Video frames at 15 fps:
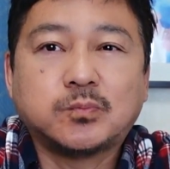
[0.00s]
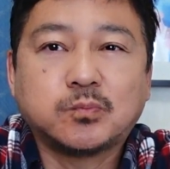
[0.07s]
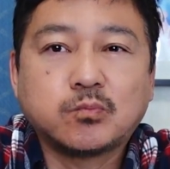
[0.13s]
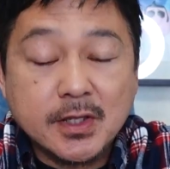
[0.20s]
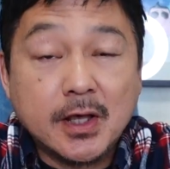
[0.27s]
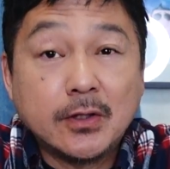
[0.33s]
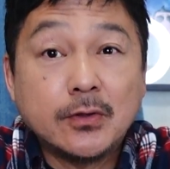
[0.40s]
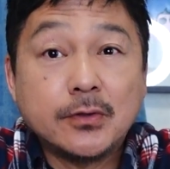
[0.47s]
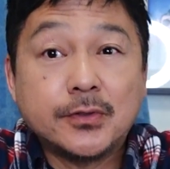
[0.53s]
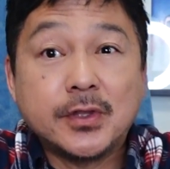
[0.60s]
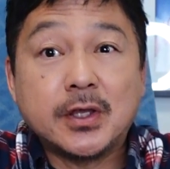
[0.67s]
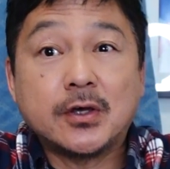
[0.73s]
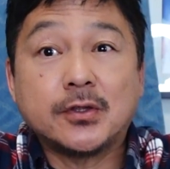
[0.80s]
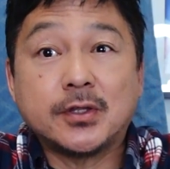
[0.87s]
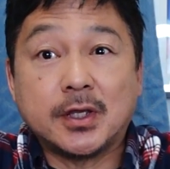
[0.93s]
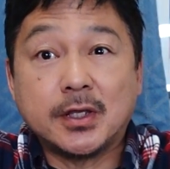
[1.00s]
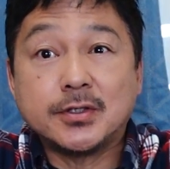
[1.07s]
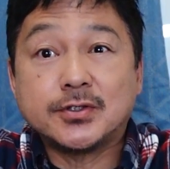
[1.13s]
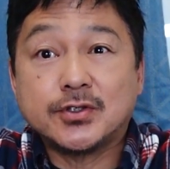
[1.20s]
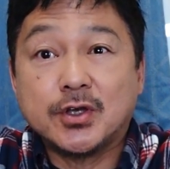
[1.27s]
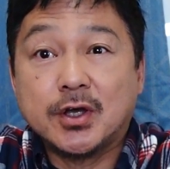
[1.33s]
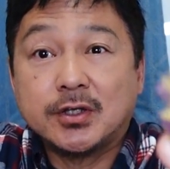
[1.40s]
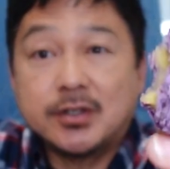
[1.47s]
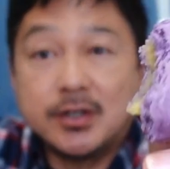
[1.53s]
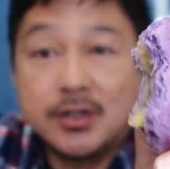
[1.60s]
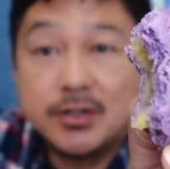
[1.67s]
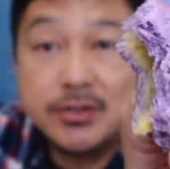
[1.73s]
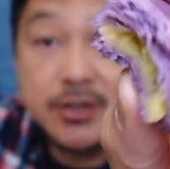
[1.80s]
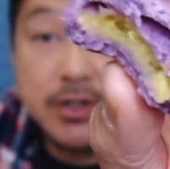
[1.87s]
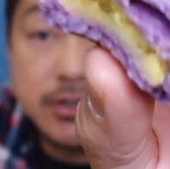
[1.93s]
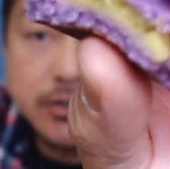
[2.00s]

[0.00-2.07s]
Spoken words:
The yellow thing on the inside is a